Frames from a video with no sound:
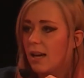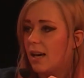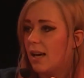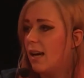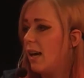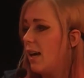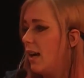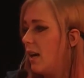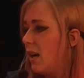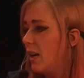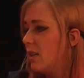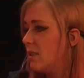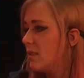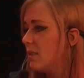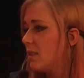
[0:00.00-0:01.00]

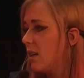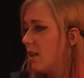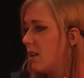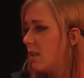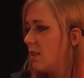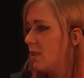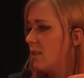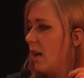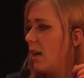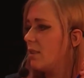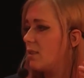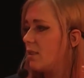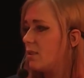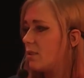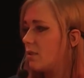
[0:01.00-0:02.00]
And yeah,
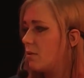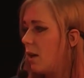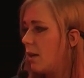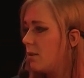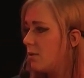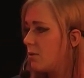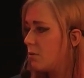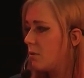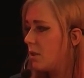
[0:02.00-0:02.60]
it's